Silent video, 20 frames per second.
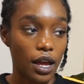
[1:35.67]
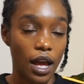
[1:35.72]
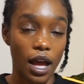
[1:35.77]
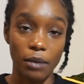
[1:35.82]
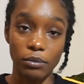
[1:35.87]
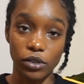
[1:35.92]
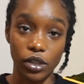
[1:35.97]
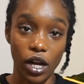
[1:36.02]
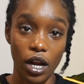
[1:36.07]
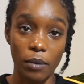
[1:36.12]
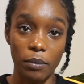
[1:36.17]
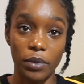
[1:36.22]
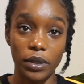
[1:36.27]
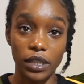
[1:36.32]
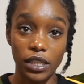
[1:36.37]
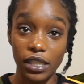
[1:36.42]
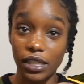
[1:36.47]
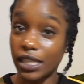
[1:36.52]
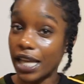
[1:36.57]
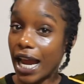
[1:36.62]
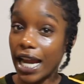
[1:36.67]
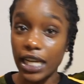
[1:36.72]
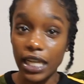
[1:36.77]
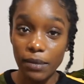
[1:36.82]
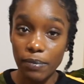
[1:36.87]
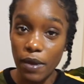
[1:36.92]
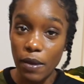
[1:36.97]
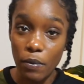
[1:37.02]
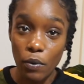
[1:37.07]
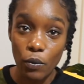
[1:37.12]
I'm sorry, but the tiny
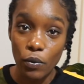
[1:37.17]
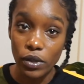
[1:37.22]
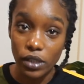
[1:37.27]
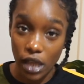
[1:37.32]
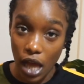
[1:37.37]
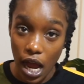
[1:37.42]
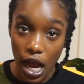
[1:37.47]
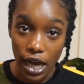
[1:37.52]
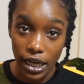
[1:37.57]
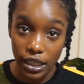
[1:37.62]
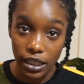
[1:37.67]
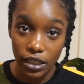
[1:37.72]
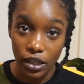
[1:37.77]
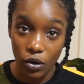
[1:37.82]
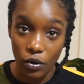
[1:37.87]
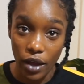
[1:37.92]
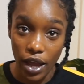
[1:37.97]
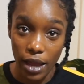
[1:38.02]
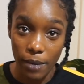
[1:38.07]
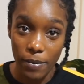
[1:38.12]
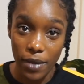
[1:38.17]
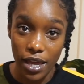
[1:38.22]
people was on it, okay?